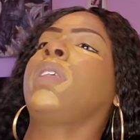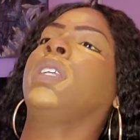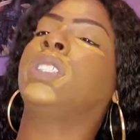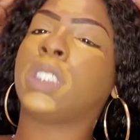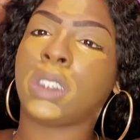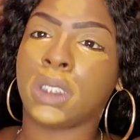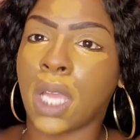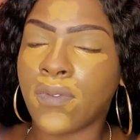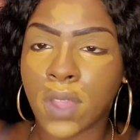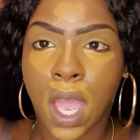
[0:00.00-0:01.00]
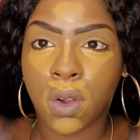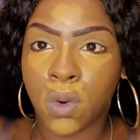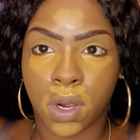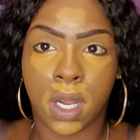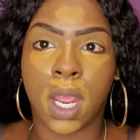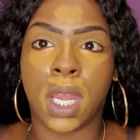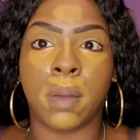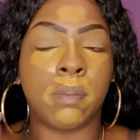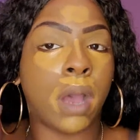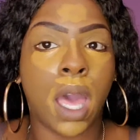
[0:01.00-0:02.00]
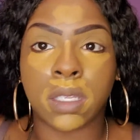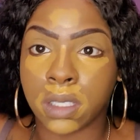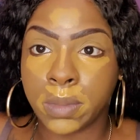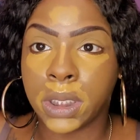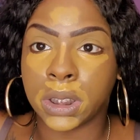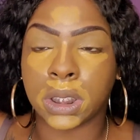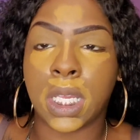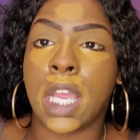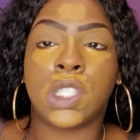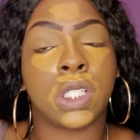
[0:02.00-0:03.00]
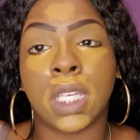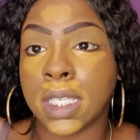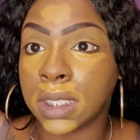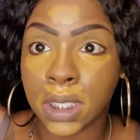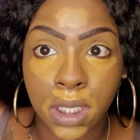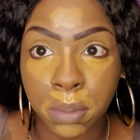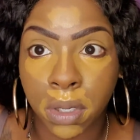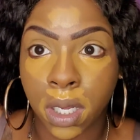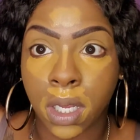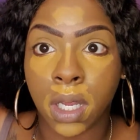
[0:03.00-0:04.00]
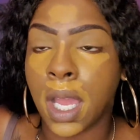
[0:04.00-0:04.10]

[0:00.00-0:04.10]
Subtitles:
just stuff not coordinating bothers me just naturally as a Libra,